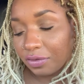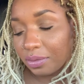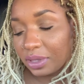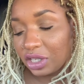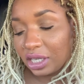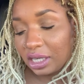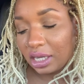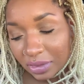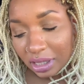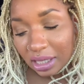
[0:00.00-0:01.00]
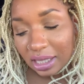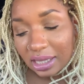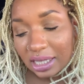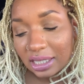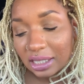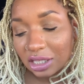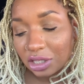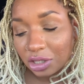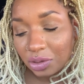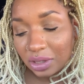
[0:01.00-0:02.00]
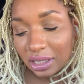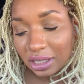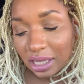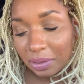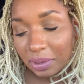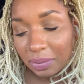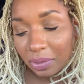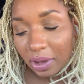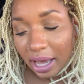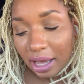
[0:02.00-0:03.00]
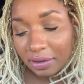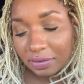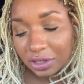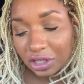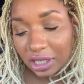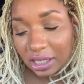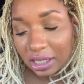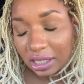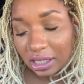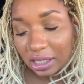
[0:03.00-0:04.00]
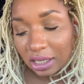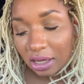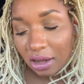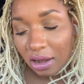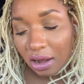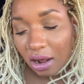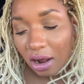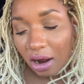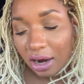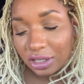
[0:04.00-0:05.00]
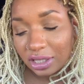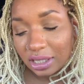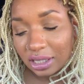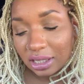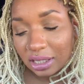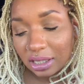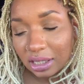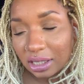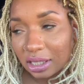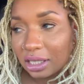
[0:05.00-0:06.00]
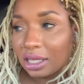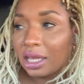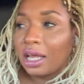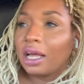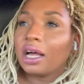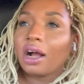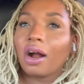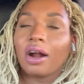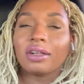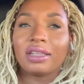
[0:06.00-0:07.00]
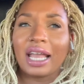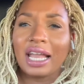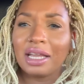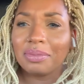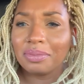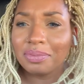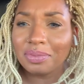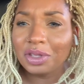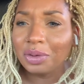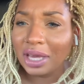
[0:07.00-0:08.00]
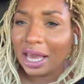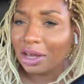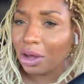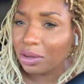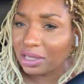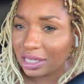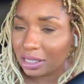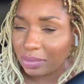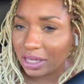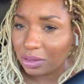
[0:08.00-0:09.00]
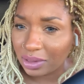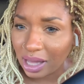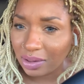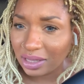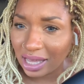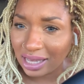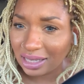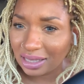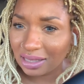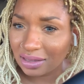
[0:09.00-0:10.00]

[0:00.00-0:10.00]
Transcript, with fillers: from the cheating. These excuses that people have for cheating are just, are lame. You can't go six months without sex.